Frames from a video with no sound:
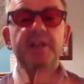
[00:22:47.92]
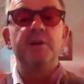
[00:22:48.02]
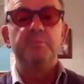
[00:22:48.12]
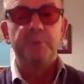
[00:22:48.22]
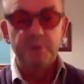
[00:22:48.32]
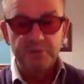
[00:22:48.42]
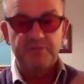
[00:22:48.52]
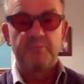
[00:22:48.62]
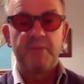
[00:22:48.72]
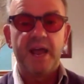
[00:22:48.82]
then it builds
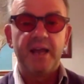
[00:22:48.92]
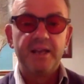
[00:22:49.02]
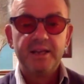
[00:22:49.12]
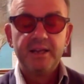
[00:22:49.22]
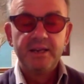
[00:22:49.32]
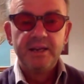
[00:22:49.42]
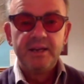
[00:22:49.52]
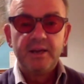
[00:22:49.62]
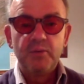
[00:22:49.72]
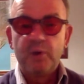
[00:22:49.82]
from that.
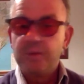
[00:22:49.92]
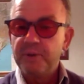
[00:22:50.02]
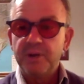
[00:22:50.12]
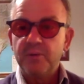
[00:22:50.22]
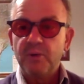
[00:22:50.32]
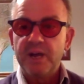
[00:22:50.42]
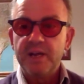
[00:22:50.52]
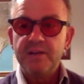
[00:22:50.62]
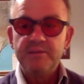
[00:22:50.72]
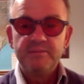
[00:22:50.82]
And what a better
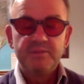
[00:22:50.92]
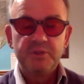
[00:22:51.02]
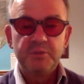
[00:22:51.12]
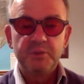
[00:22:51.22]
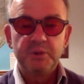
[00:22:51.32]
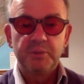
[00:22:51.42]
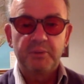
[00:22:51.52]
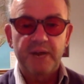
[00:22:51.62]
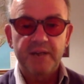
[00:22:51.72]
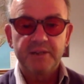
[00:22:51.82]
way to build a
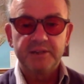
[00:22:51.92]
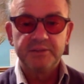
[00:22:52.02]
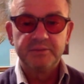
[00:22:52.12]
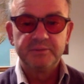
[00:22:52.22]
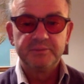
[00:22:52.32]
practice.